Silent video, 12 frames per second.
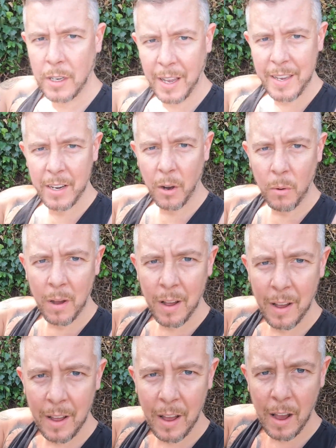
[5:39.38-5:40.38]
to let you know,
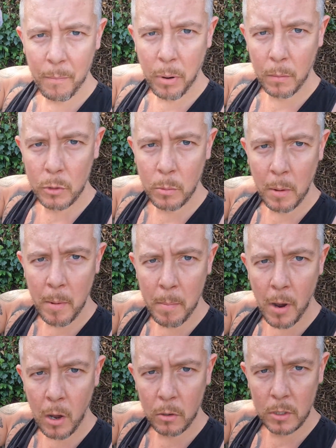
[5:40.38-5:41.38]
I popped some of my
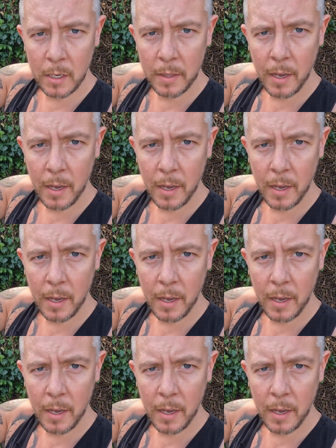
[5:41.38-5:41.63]
balls in